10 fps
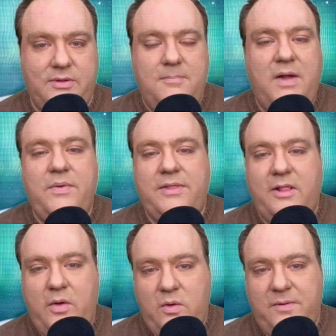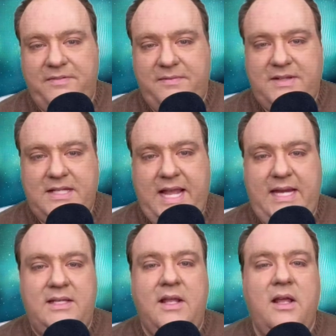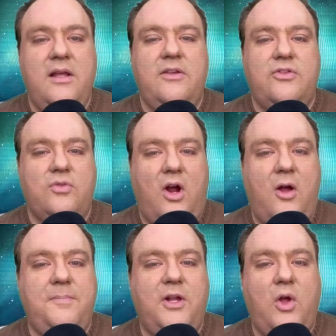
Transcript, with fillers: But with Local 58, Straub